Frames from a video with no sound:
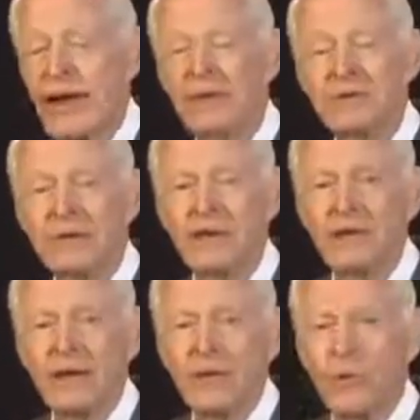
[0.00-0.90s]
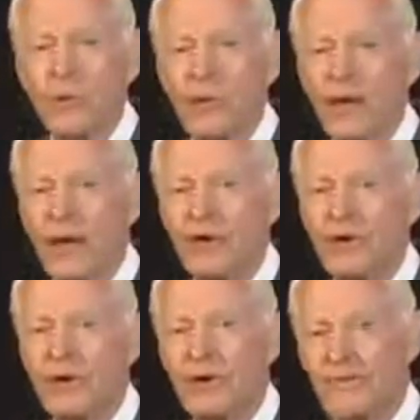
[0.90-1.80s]
And he said, "We would
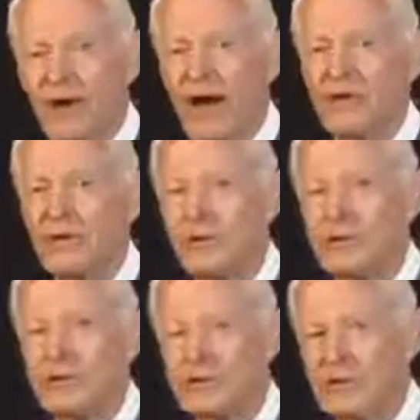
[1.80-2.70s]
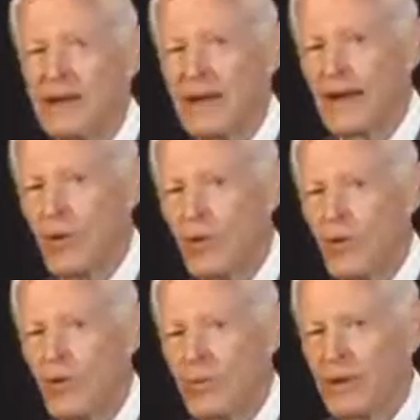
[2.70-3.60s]
like to invite you to sit in our
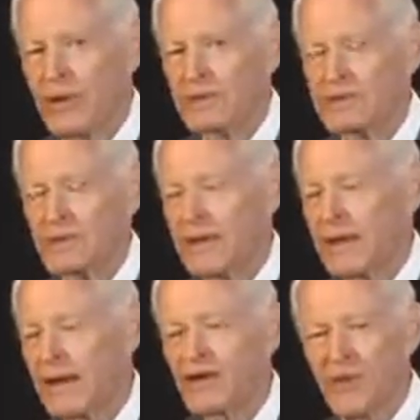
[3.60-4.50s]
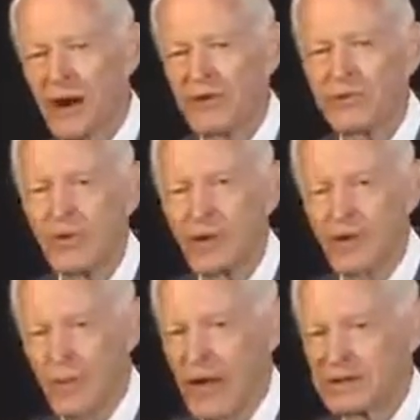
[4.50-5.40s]
board meetings in an advisory
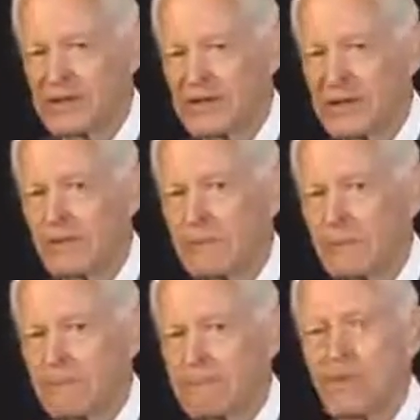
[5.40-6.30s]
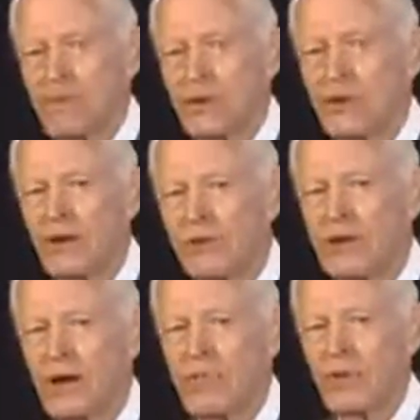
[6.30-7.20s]
capacity in order
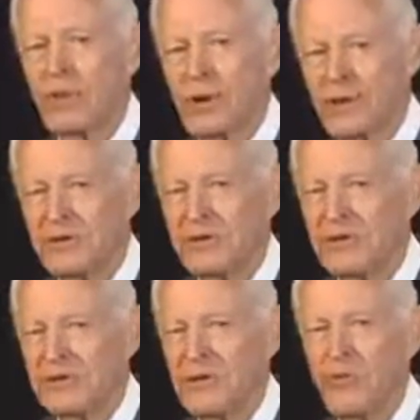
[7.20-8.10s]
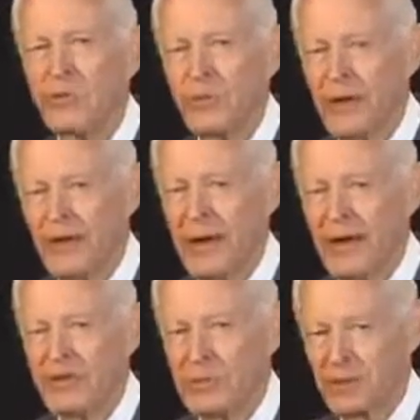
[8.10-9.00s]
to help the relationship between
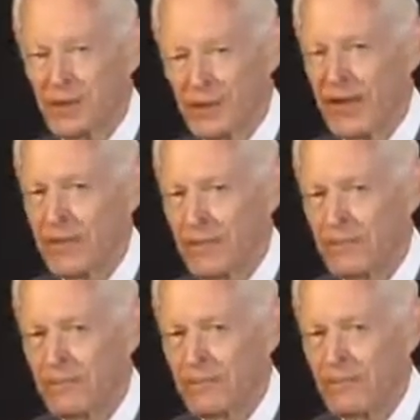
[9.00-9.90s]
management and labor."